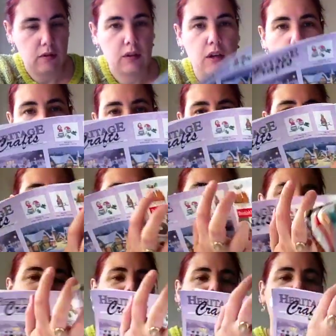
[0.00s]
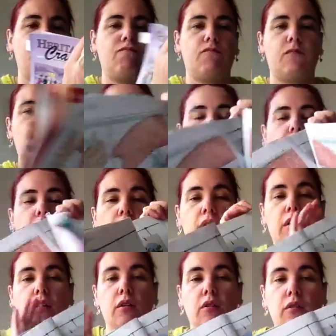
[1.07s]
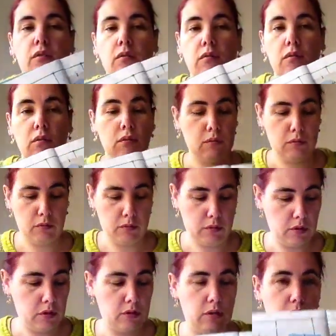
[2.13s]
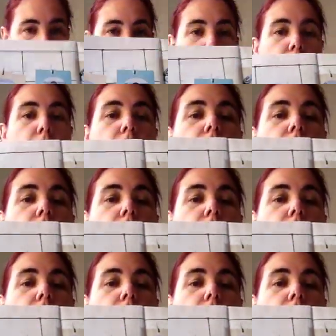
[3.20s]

Kind of. Oh, okay. There's my shop.